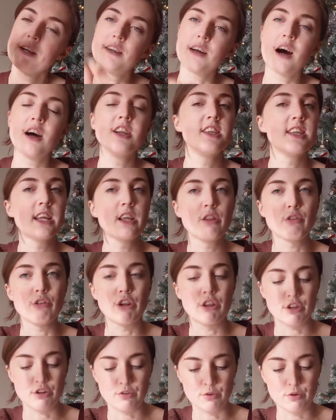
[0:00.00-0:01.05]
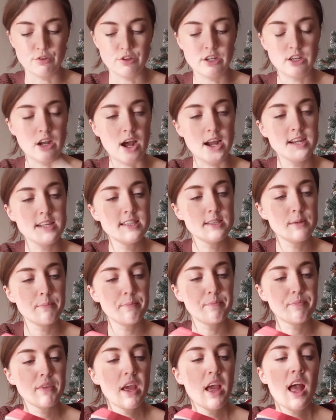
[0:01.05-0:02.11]
dancing through the northern lights.
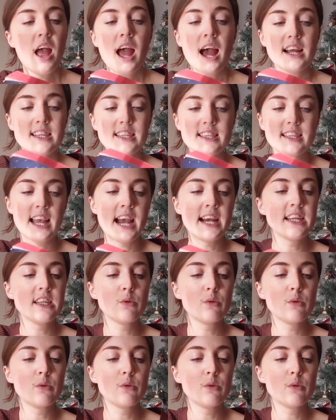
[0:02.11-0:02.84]
As scared